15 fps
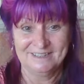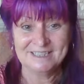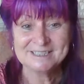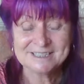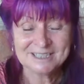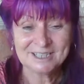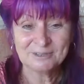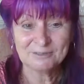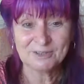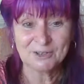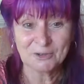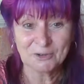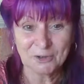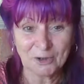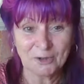Let's give
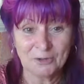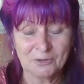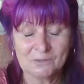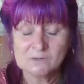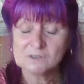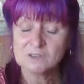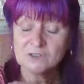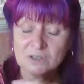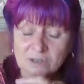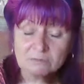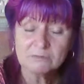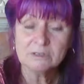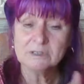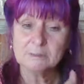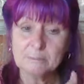it a go. So you
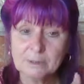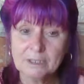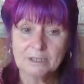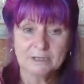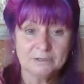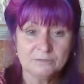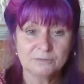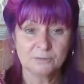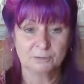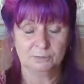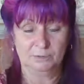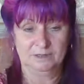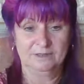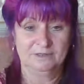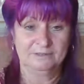get really playful
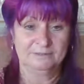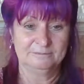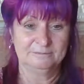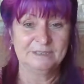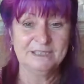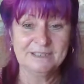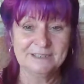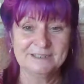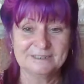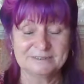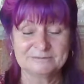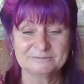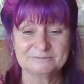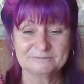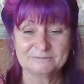with it.
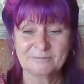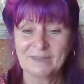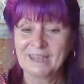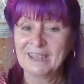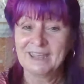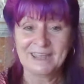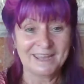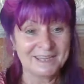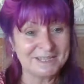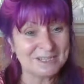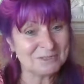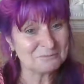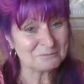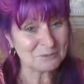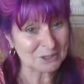Yeah. And
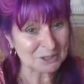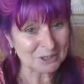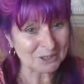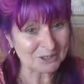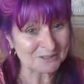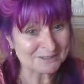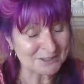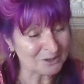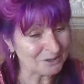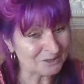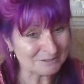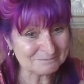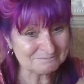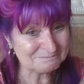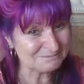it works.
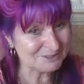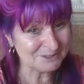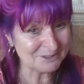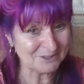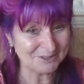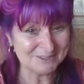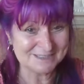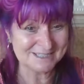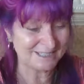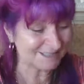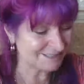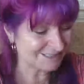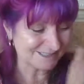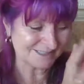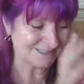I
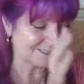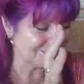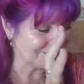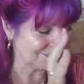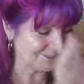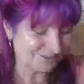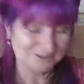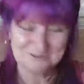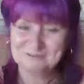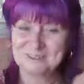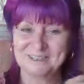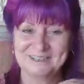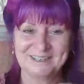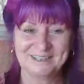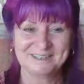teach this and I do
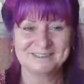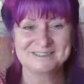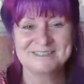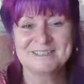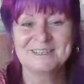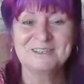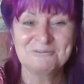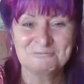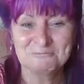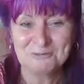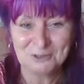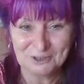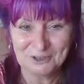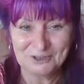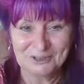it and it
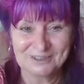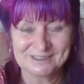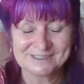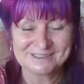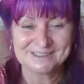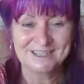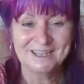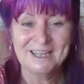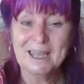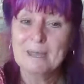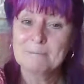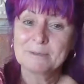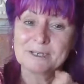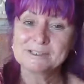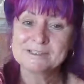works.
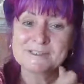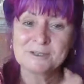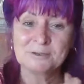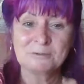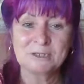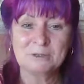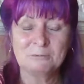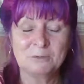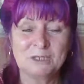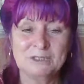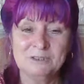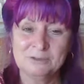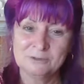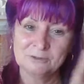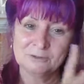But it's knowing
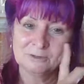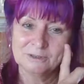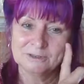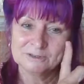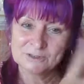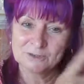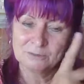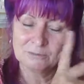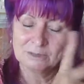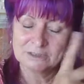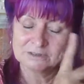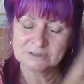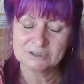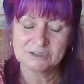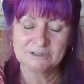when you're too
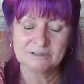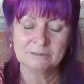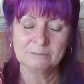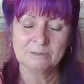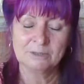much in the